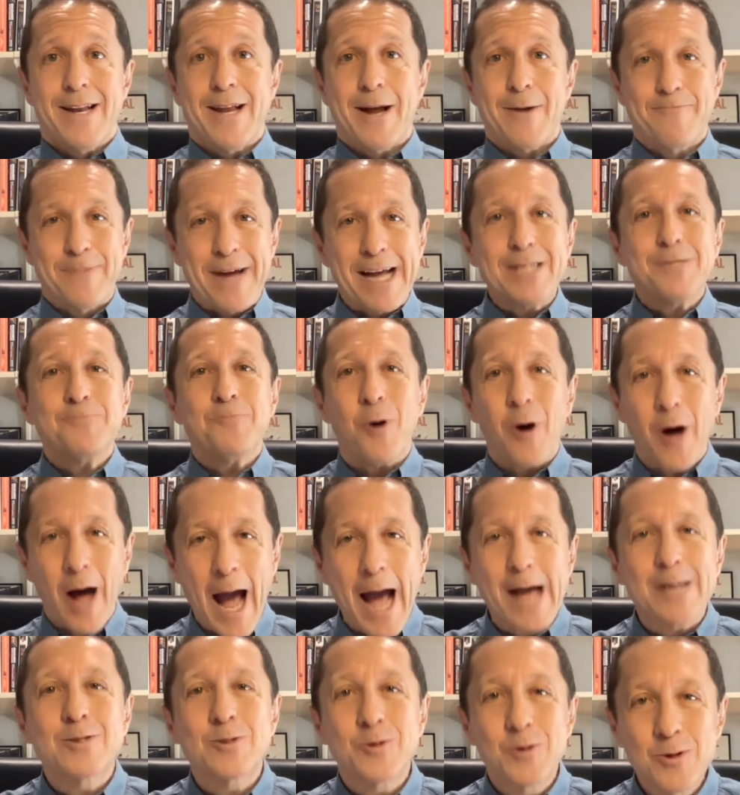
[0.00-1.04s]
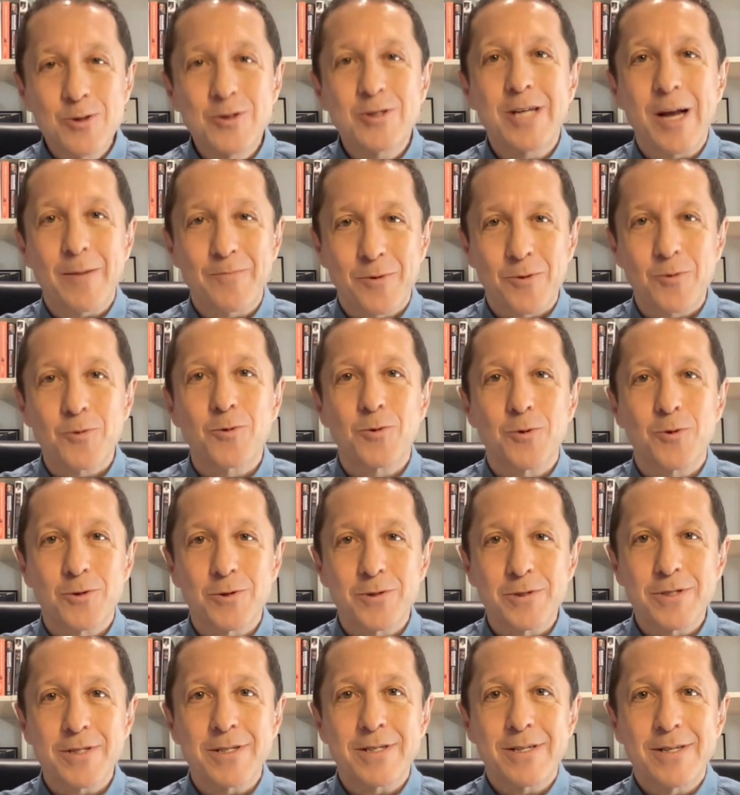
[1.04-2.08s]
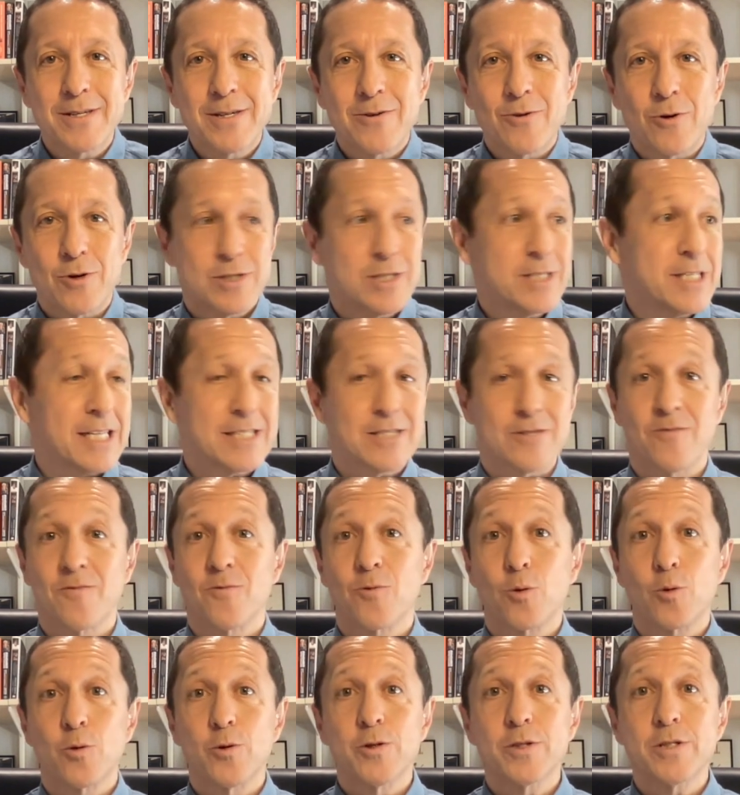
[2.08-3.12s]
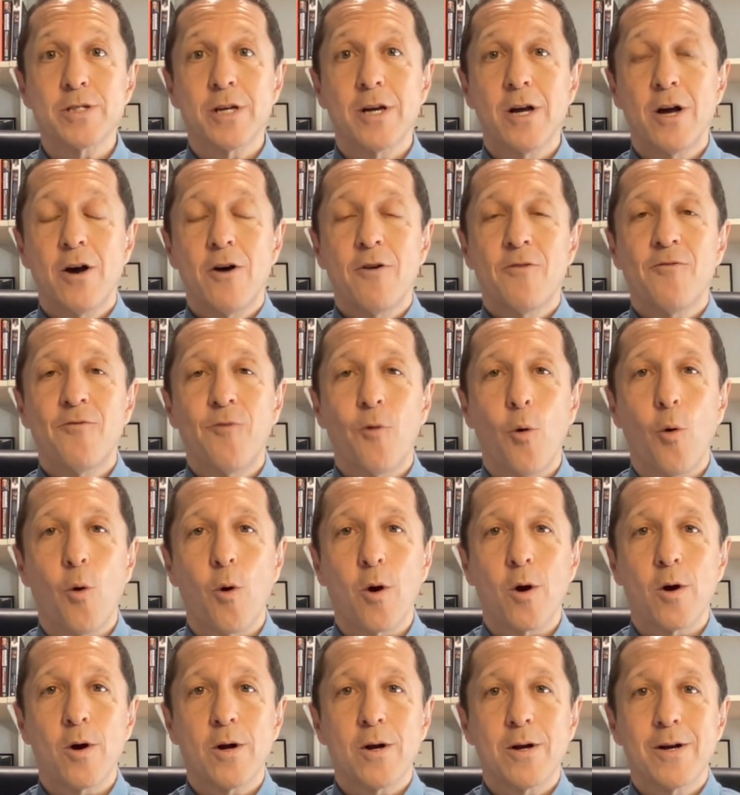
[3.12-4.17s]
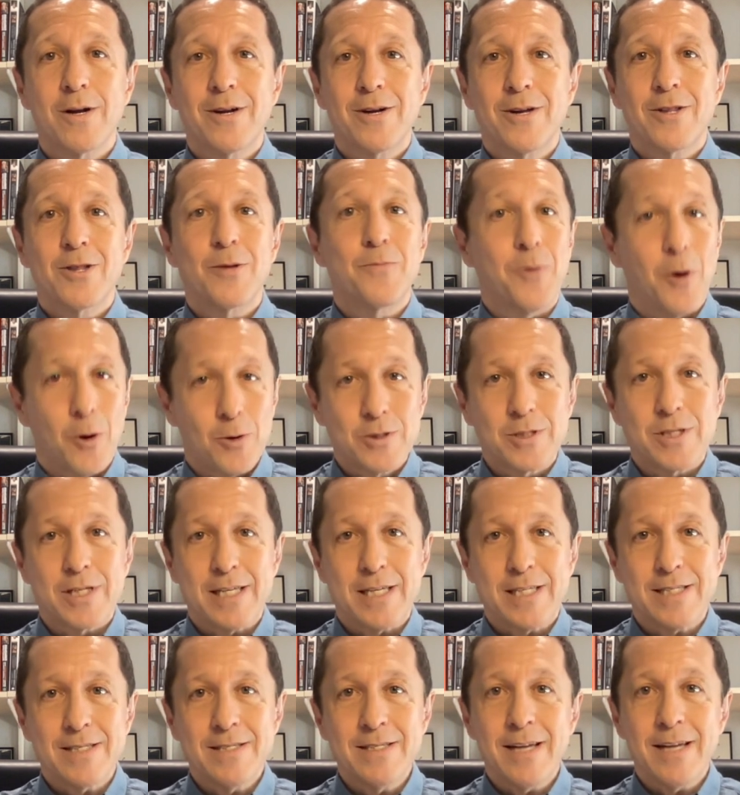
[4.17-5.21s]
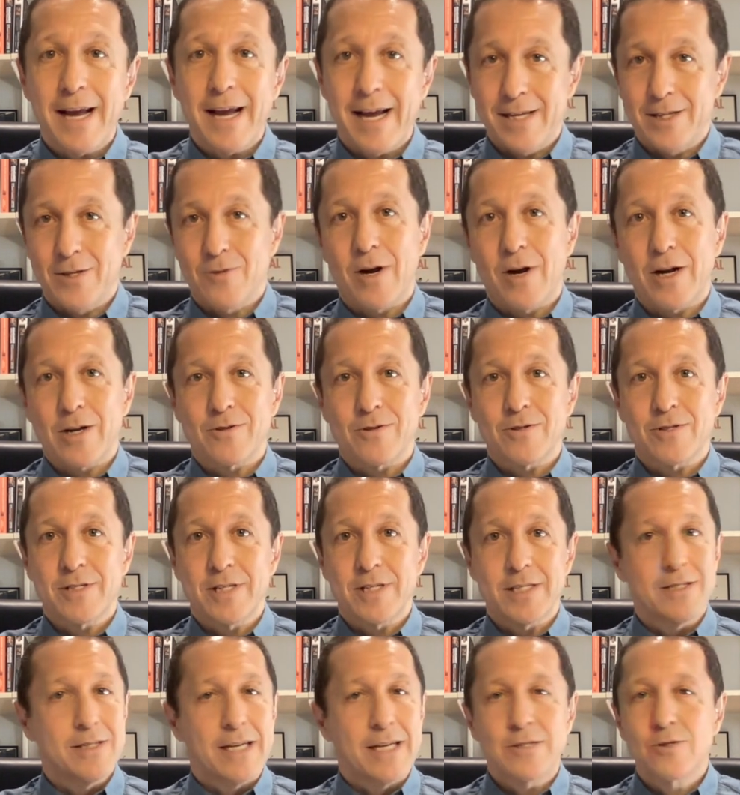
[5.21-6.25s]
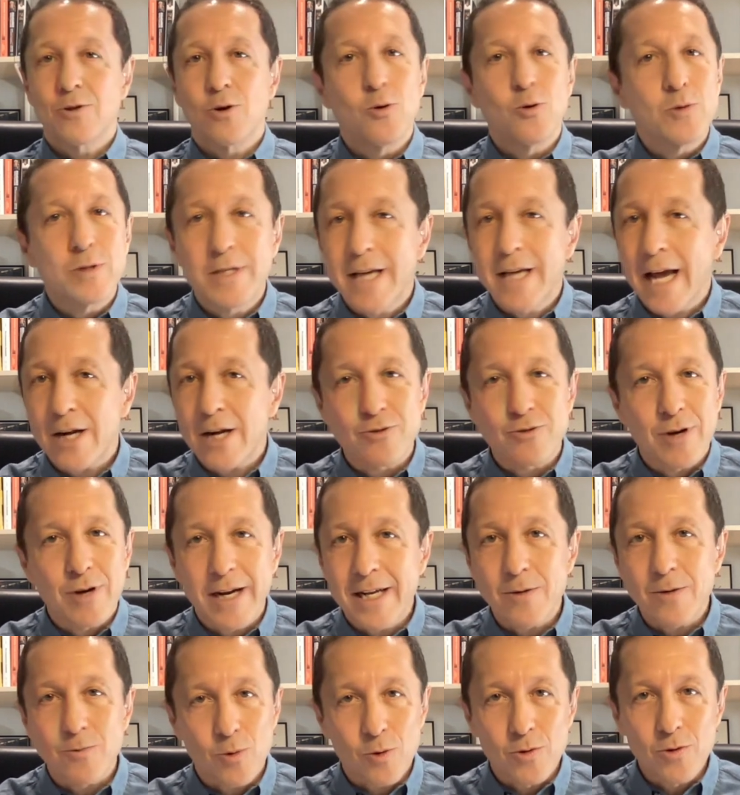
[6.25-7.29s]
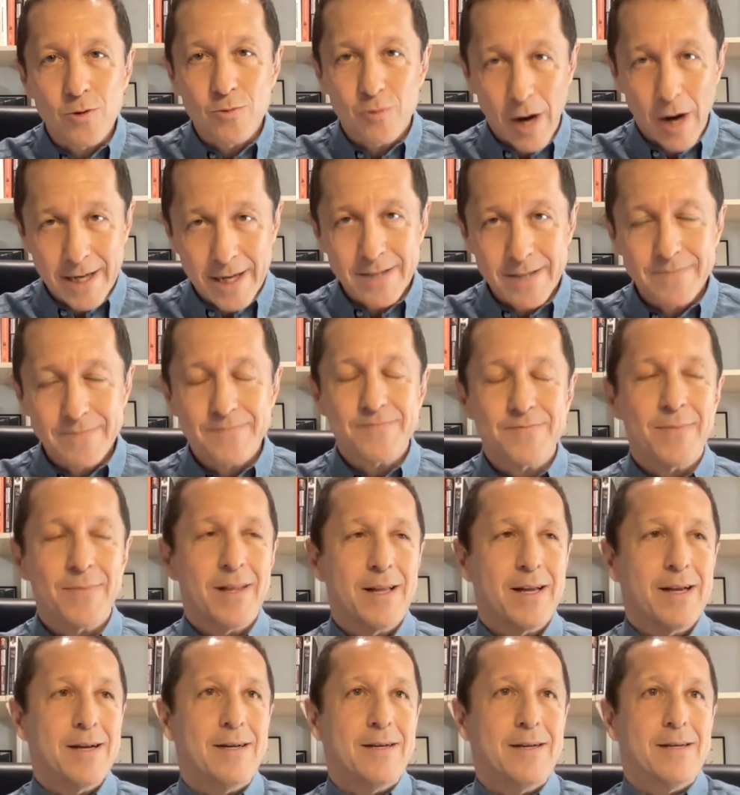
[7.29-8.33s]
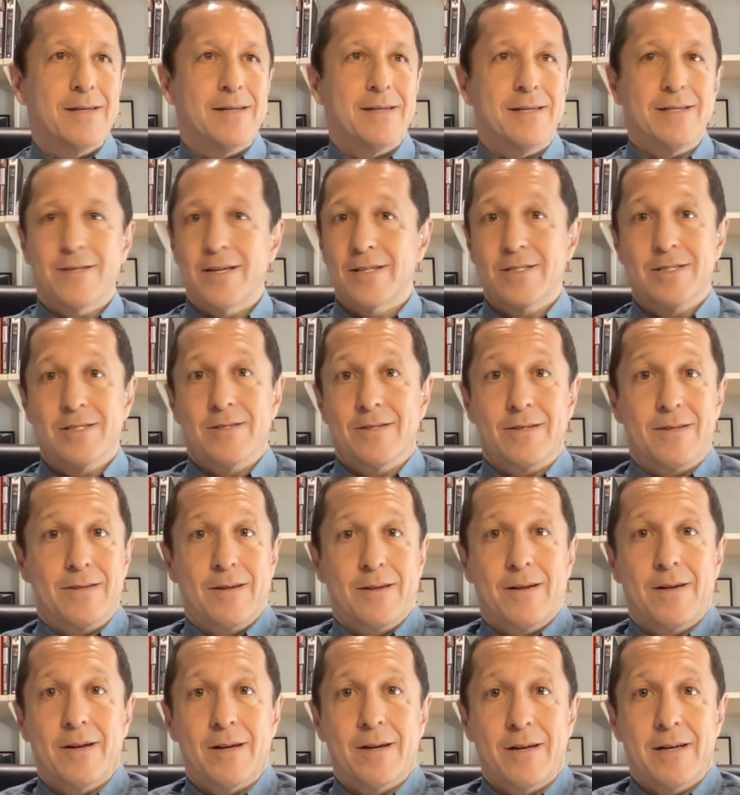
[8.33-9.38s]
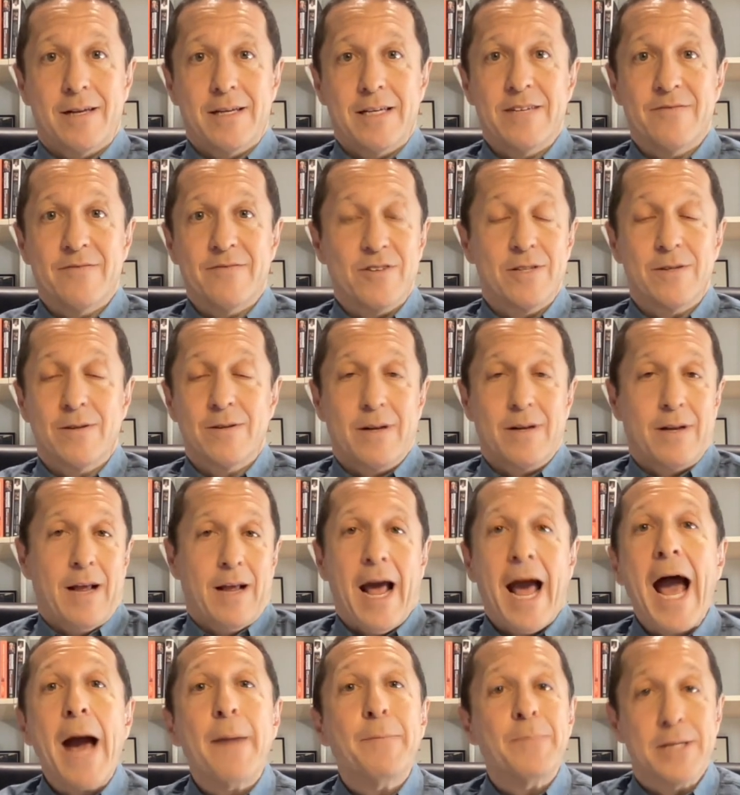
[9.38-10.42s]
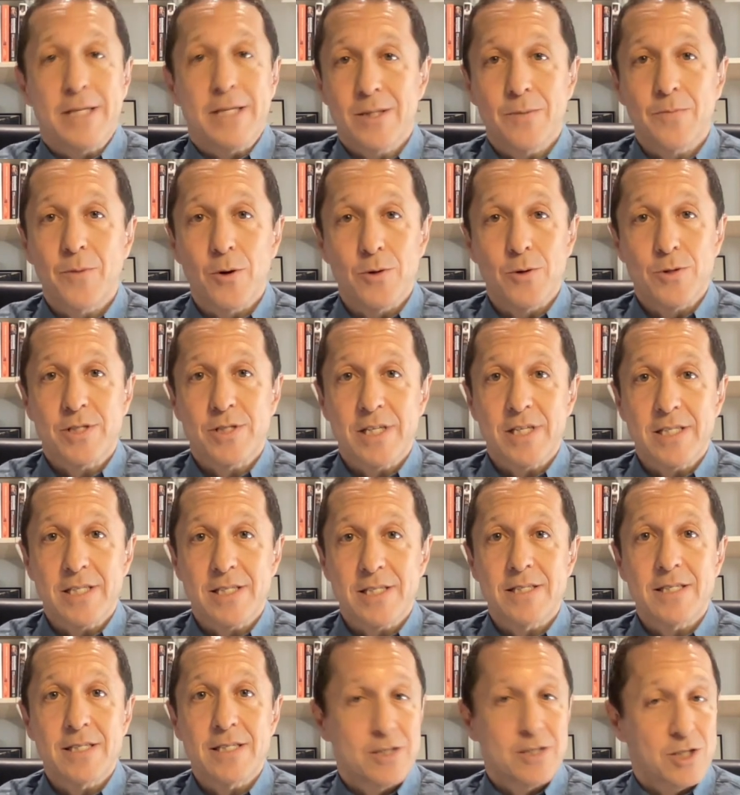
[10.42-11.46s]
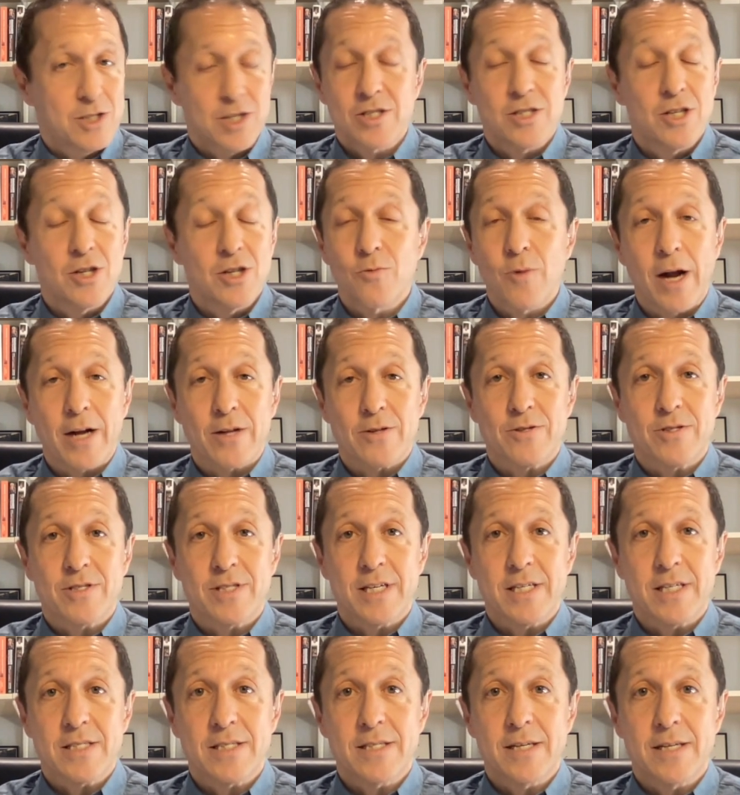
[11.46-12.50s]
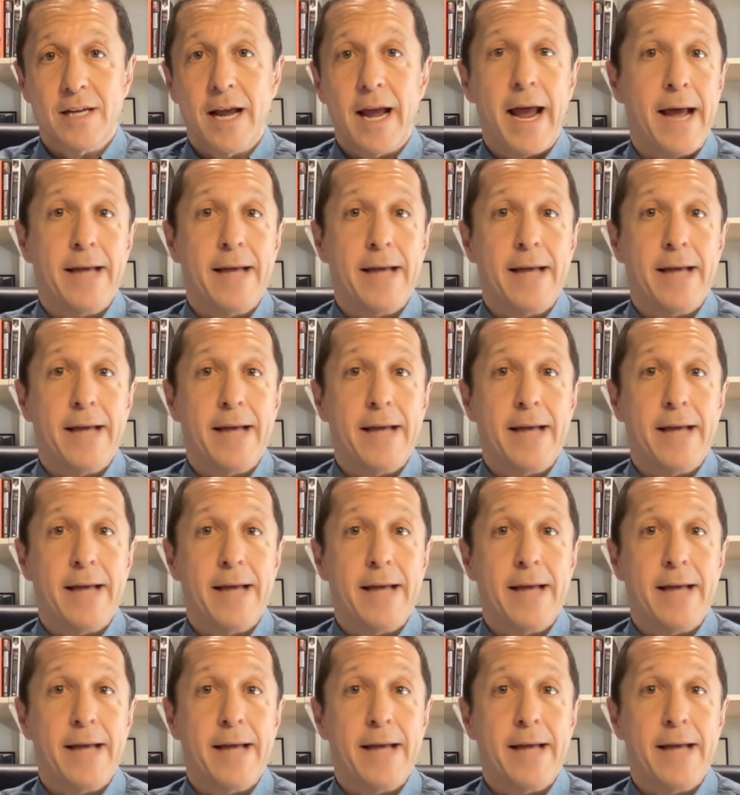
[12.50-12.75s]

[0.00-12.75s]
Now, baseball has two separate rules or sets of rules for the postseason and the regular season. They do it with the extra inning rule, right? It doesn't even happen in the postseason. It's just in the regular season.